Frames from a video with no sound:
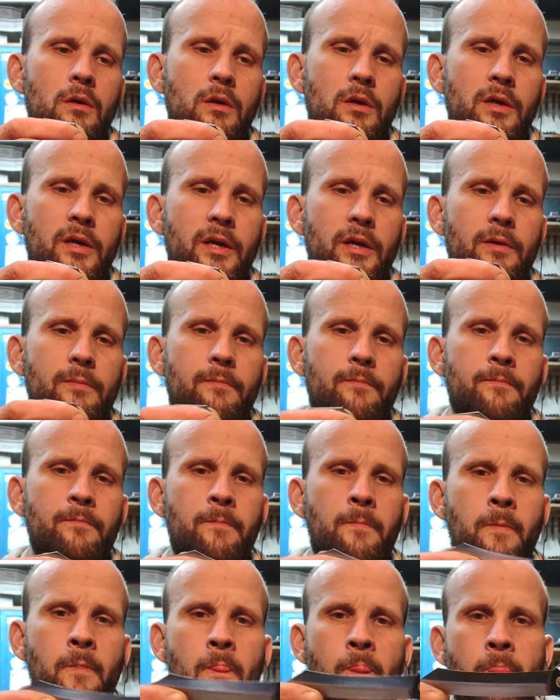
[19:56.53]
Alright.
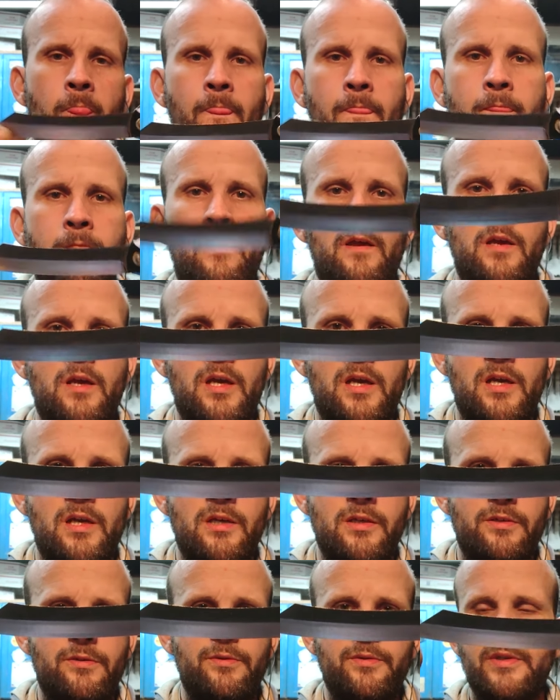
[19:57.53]

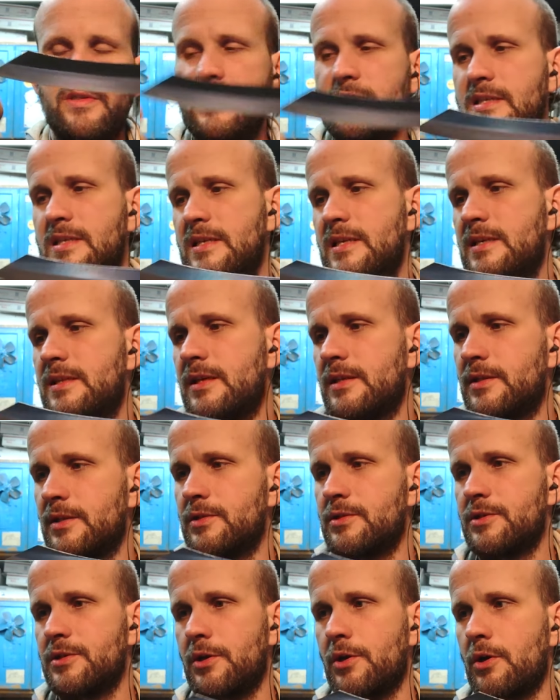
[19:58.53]
You can see that
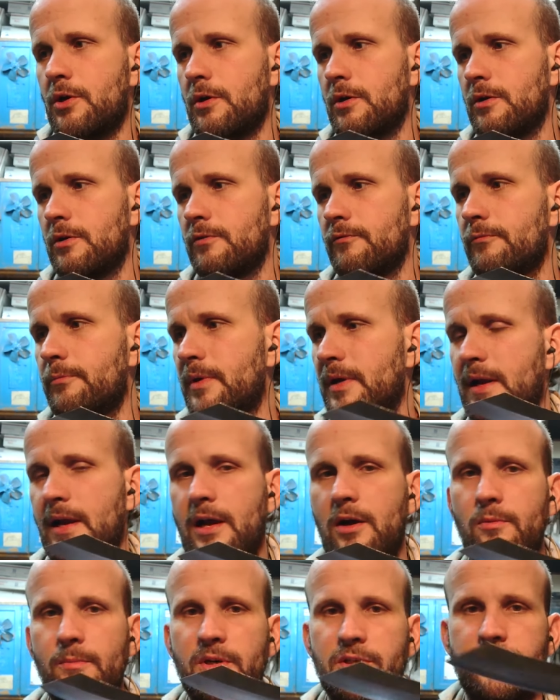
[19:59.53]
there's a curve, but
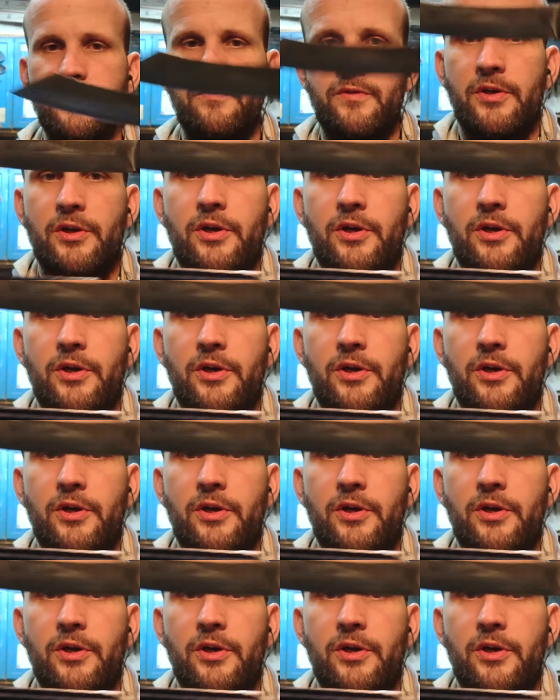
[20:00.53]
how much of a